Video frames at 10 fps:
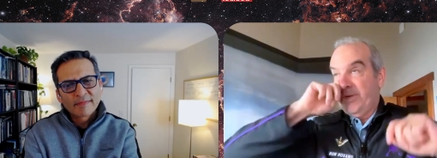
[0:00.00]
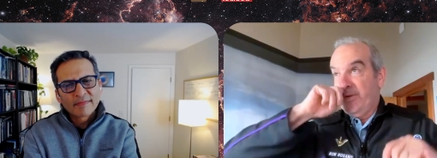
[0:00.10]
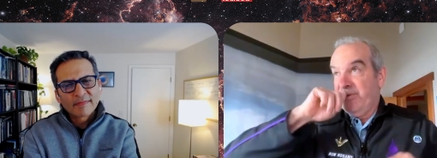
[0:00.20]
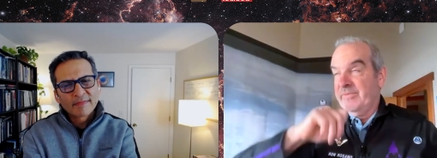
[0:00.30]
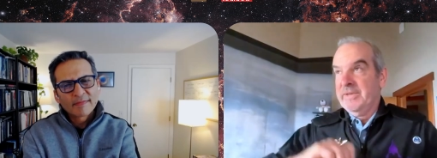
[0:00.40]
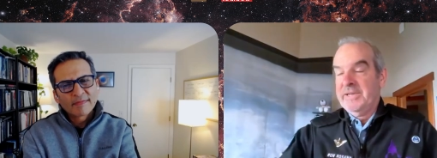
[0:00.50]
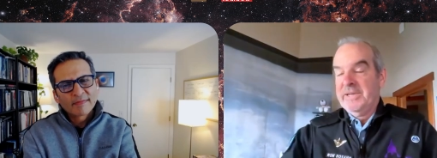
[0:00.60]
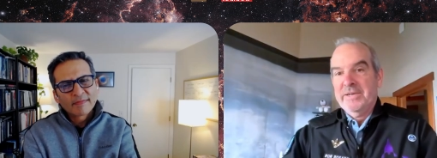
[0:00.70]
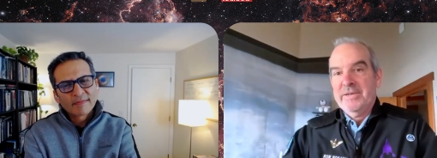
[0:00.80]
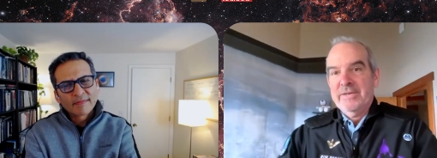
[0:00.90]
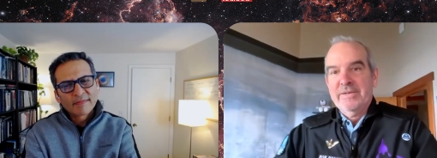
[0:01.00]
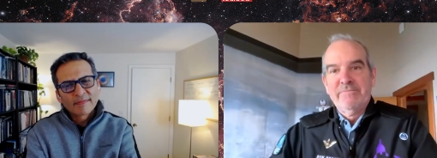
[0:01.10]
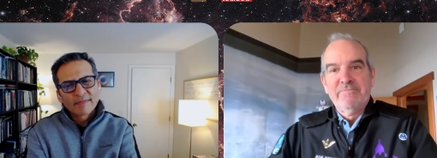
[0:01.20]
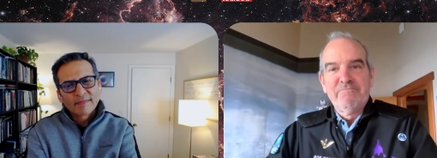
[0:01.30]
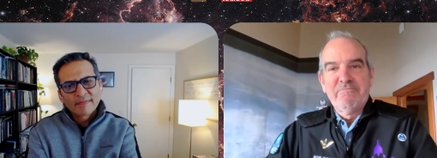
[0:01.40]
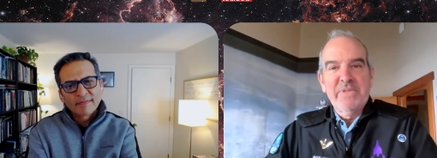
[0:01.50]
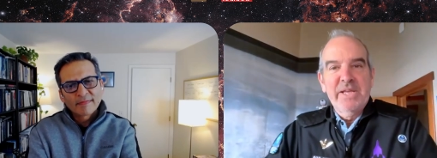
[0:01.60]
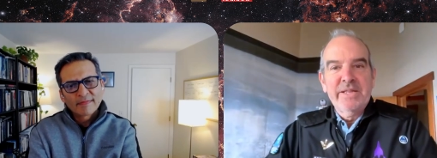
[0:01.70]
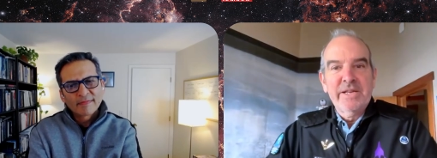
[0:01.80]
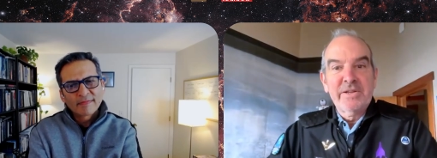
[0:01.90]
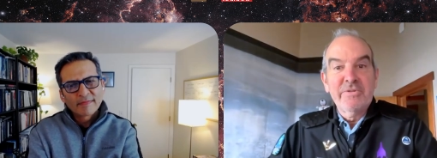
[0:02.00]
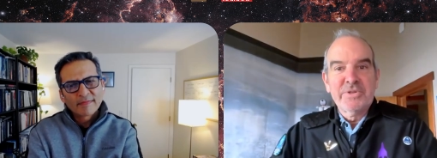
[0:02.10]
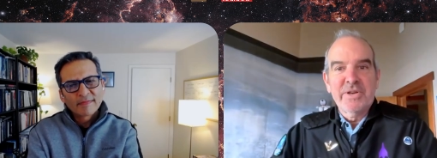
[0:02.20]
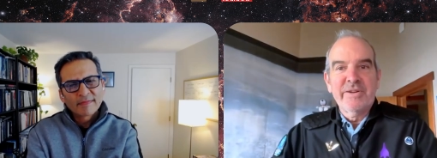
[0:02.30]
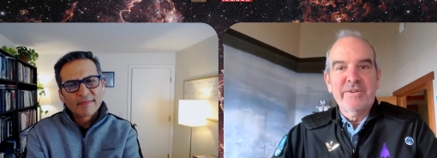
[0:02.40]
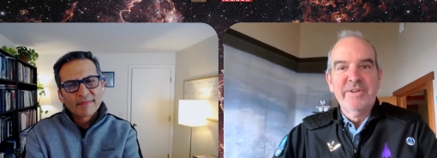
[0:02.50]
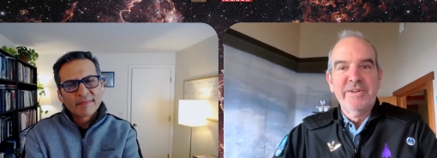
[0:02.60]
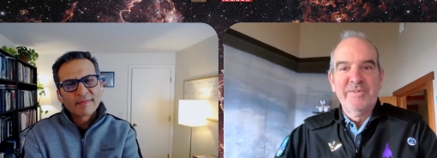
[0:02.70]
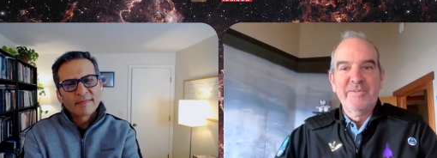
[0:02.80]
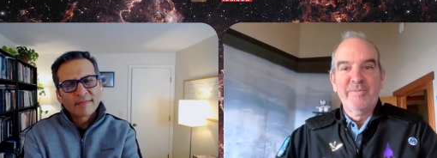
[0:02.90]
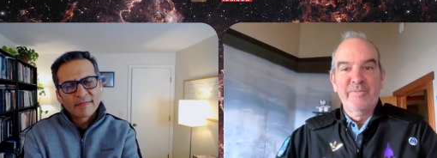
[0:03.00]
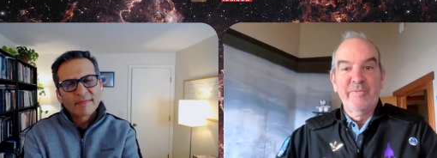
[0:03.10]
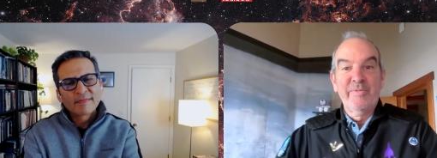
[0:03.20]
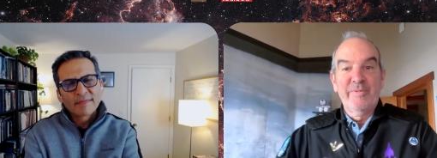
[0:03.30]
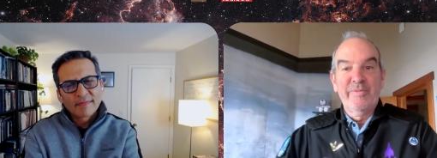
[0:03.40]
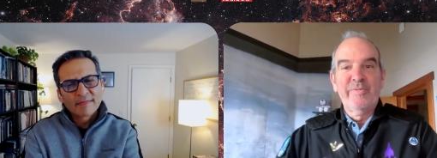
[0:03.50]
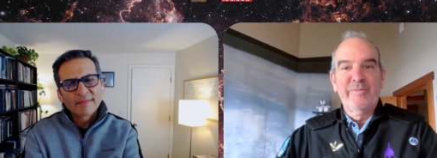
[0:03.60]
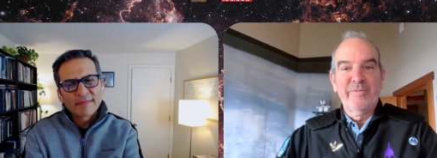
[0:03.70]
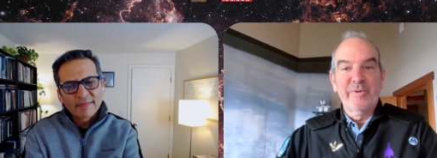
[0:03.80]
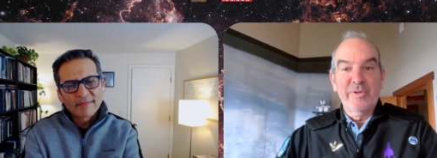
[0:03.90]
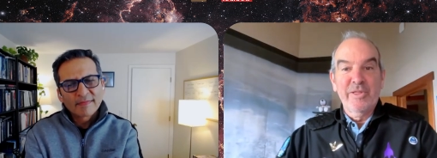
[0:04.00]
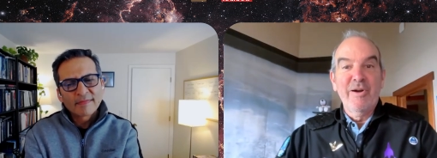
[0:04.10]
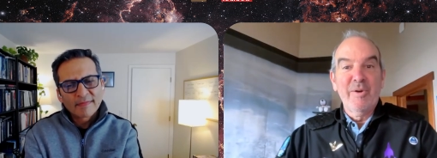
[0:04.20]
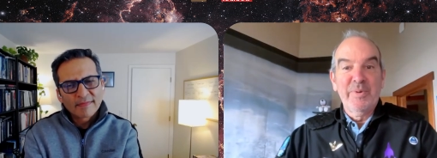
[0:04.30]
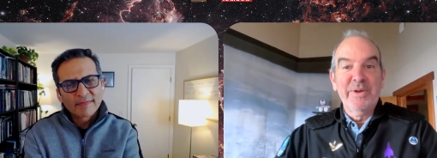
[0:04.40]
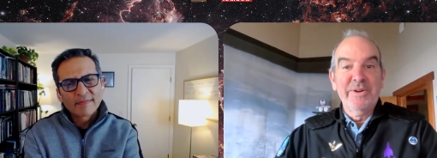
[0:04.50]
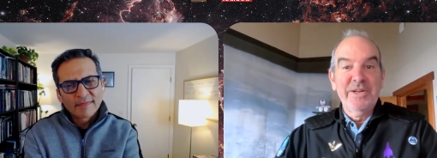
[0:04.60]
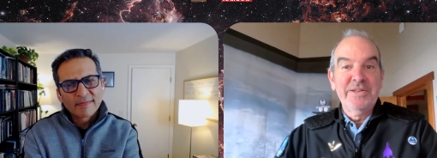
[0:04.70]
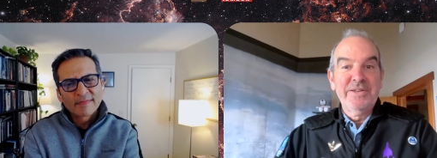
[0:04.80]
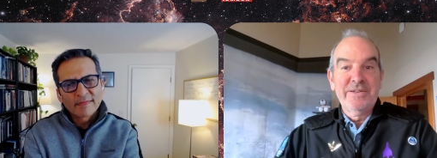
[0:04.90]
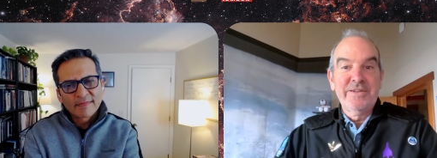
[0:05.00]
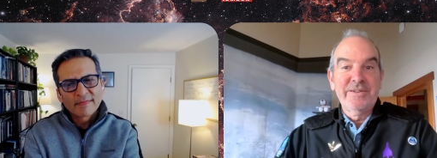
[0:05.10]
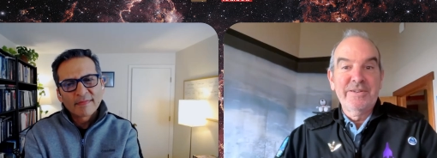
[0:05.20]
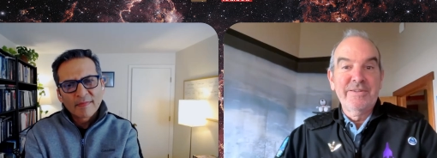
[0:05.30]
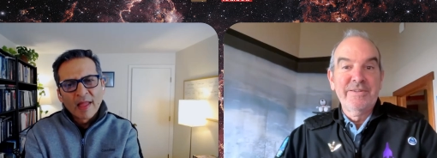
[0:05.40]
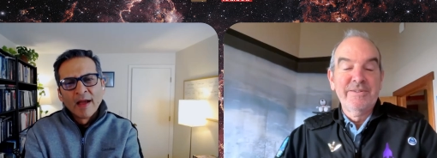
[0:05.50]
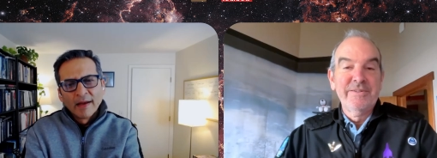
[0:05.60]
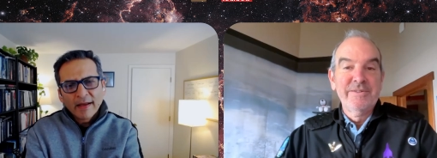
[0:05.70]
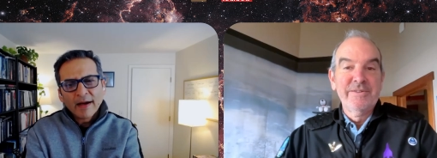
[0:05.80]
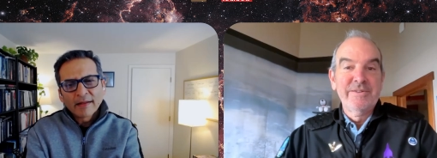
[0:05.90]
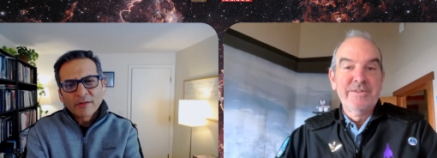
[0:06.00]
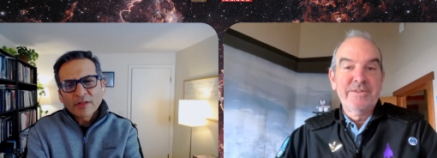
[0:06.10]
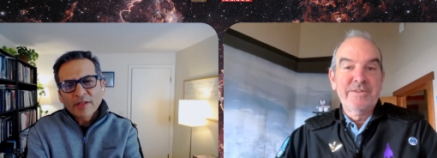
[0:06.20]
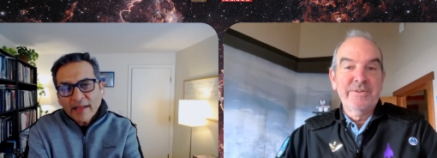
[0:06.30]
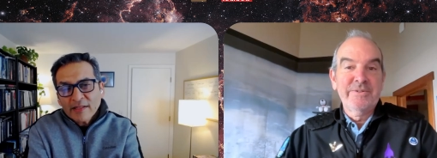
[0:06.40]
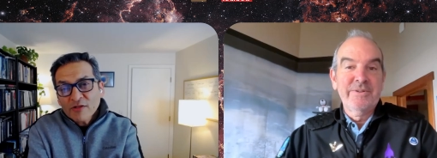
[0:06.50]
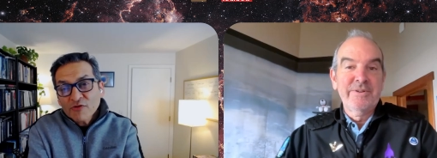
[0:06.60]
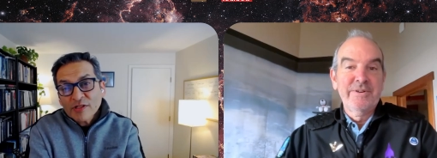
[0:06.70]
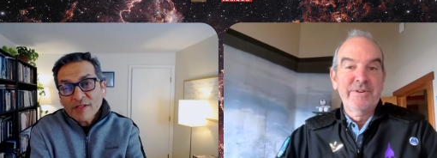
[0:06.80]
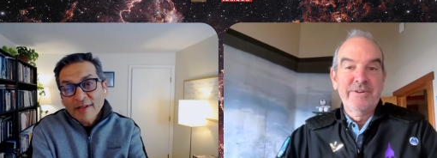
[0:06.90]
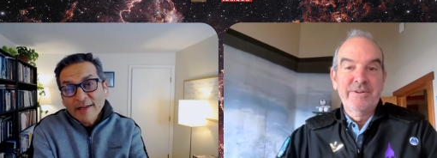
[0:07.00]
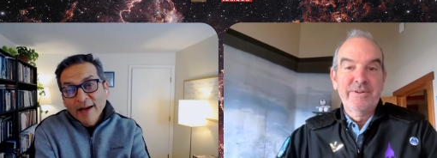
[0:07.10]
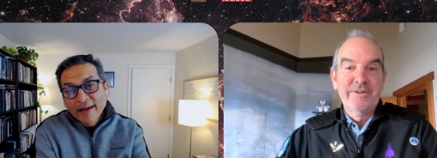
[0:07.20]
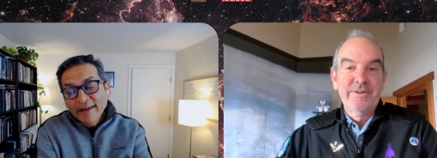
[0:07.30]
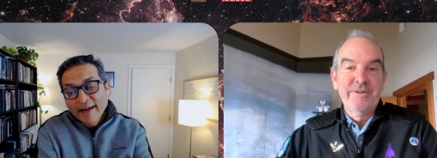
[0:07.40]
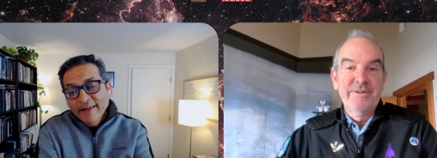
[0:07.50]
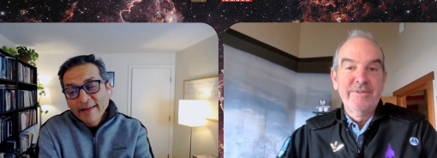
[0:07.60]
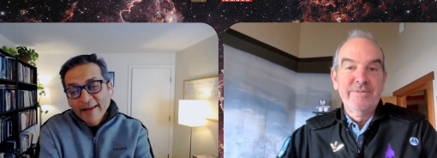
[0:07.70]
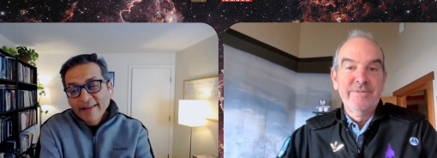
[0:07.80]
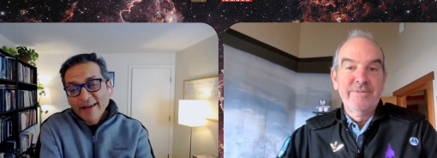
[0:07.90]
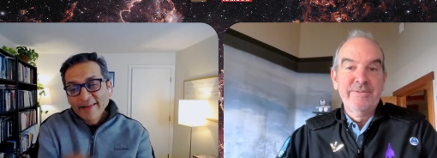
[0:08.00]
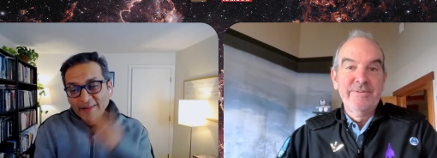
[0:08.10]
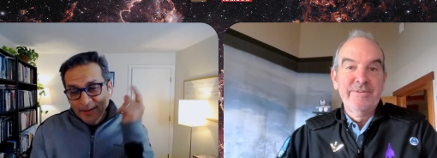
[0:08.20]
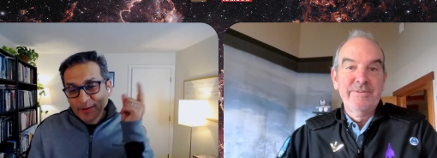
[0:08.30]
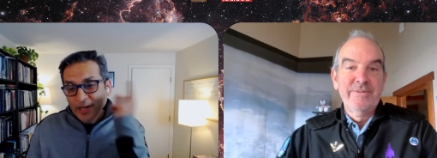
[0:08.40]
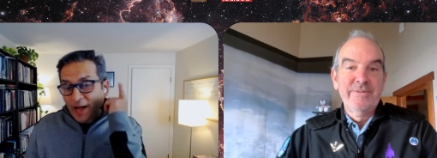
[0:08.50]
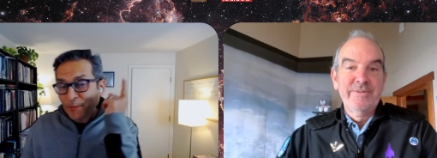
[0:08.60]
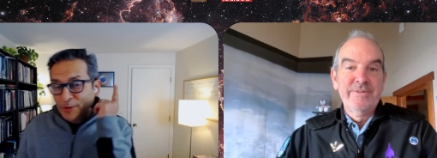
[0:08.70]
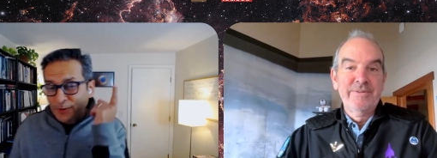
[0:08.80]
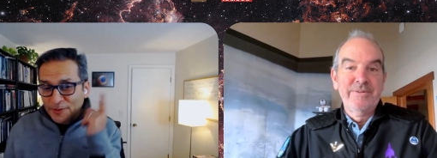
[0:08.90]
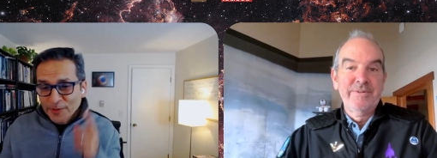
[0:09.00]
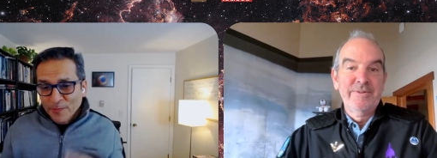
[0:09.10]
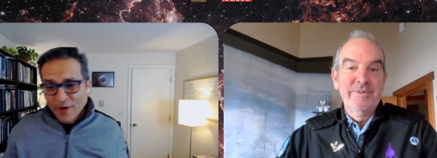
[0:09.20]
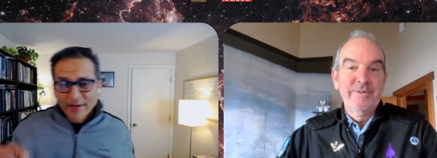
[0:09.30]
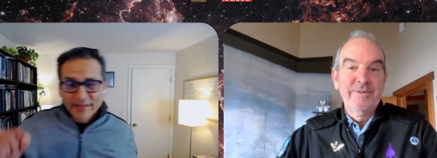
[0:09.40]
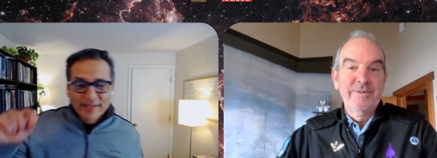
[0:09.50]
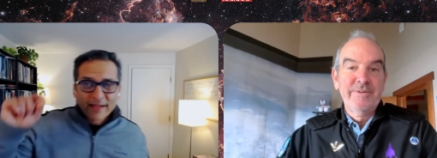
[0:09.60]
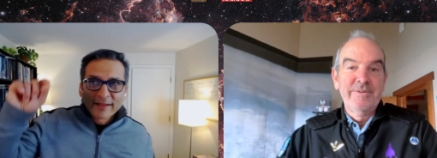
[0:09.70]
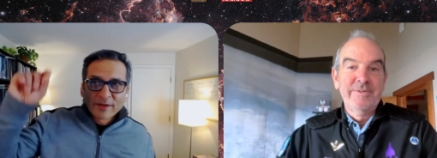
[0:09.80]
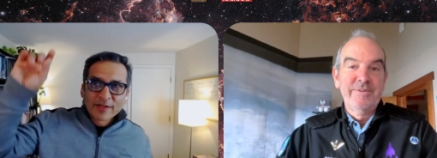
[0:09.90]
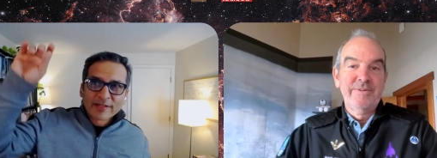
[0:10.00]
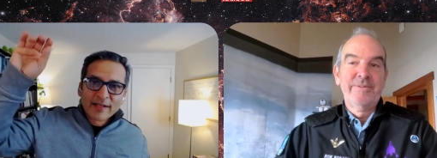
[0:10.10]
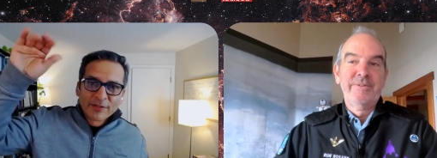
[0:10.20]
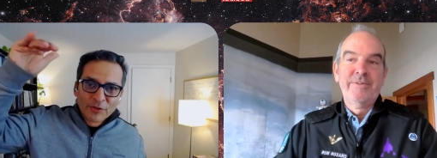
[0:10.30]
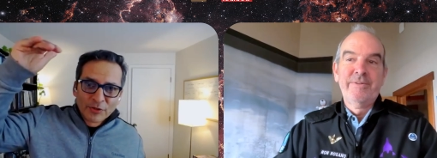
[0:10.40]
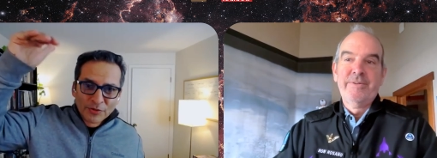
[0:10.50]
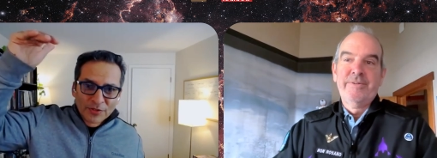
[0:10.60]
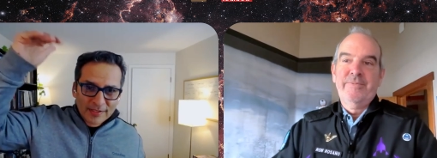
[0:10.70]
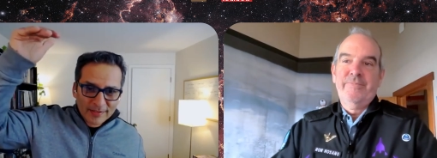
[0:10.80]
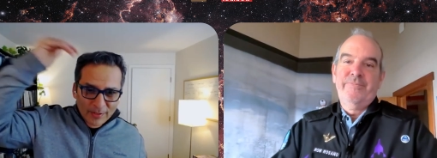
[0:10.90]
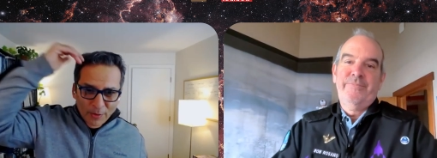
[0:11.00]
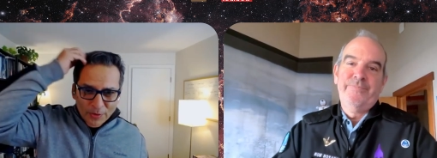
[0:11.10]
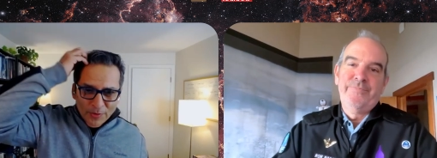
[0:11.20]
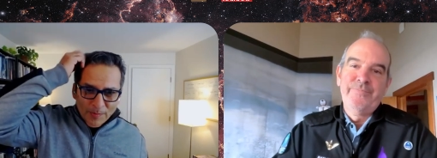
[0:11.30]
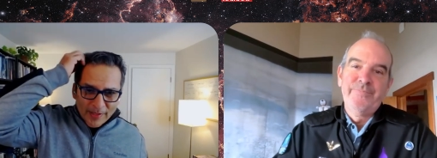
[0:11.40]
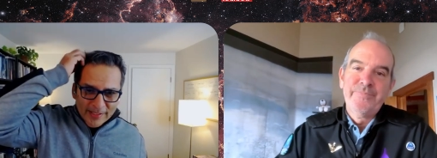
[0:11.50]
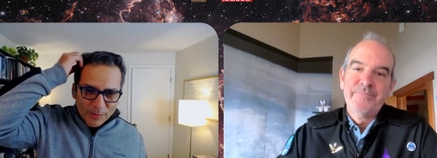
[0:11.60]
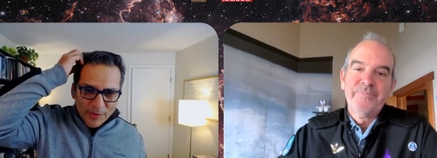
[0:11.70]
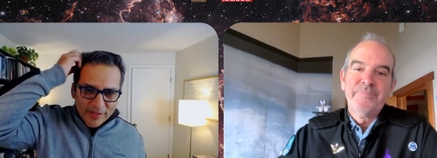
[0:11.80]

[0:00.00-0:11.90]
Speaker 1: know thing that goes on for a long period.
Speaker 2: Yeah, but, so that's interesting, and and and and I was also surprised, like you know, that yeah, you do go to a place